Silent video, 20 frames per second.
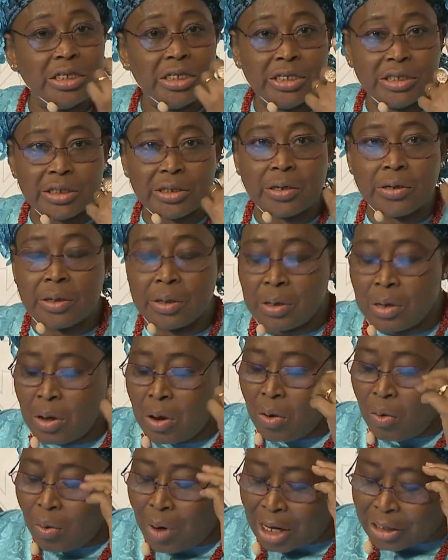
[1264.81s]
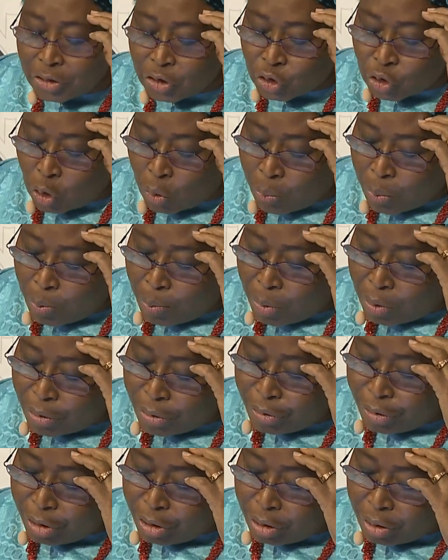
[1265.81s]
This one-stop
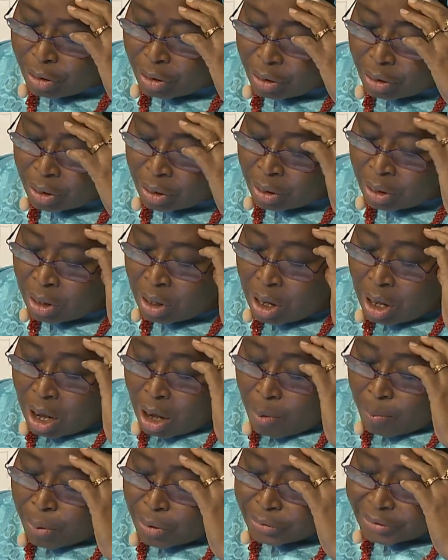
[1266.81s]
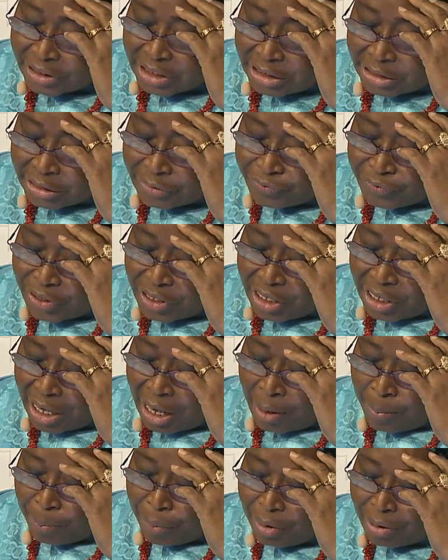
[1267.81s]
border post is very
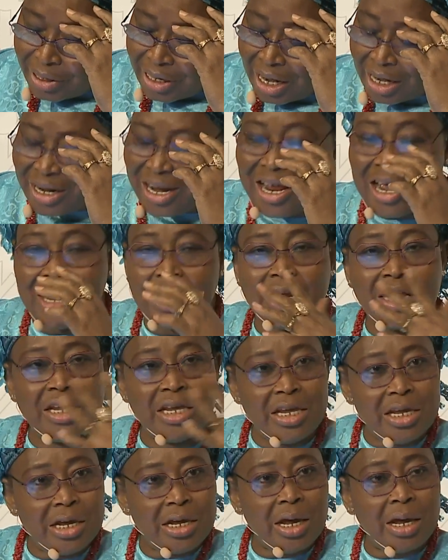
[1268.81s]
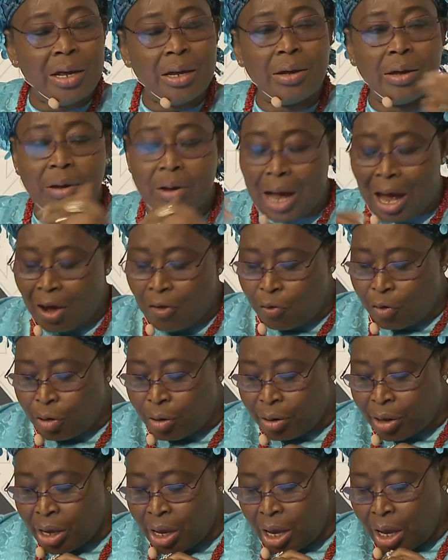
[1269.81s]
important. And
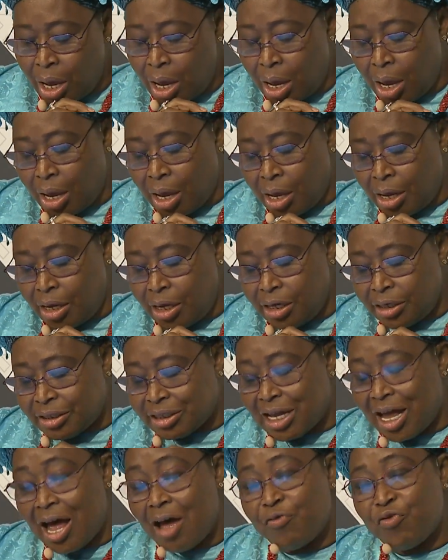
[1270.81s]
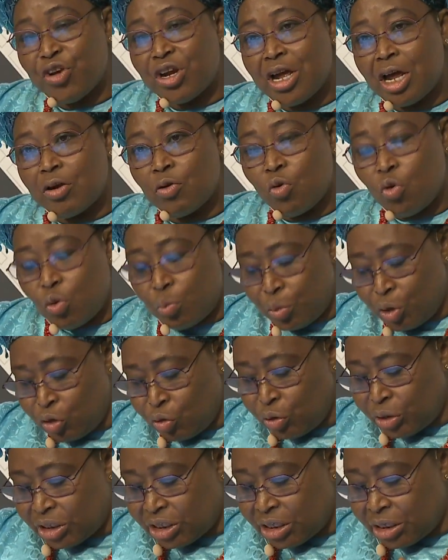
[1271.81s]
our East African
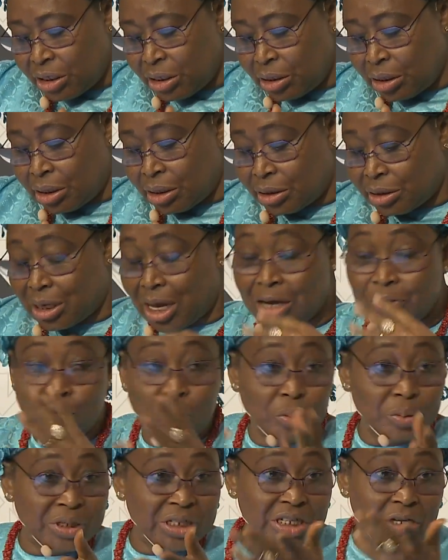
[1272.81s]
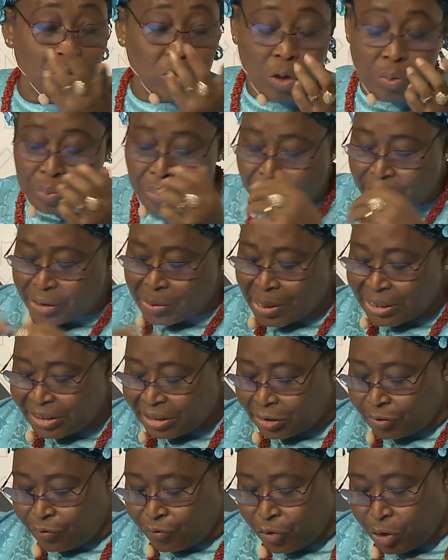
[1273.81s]
community is adopting
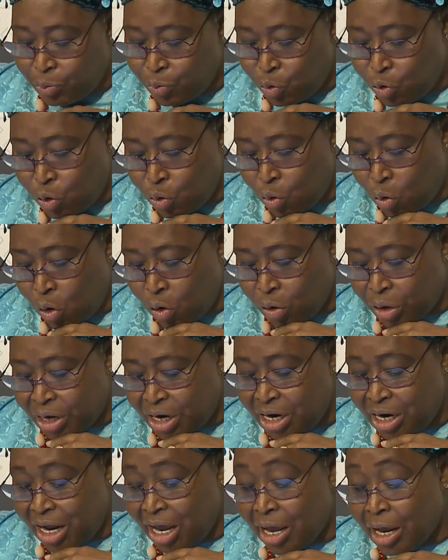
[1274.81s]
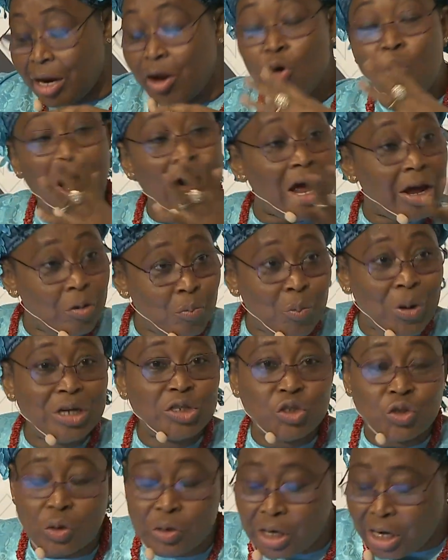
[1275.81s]
comprehensive framework on it. And I
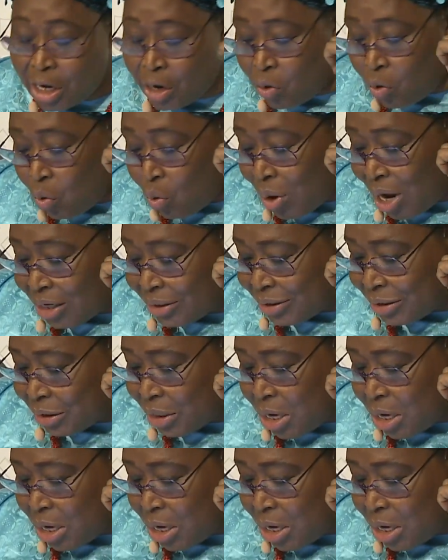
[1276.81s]
mentioned ECOWAS.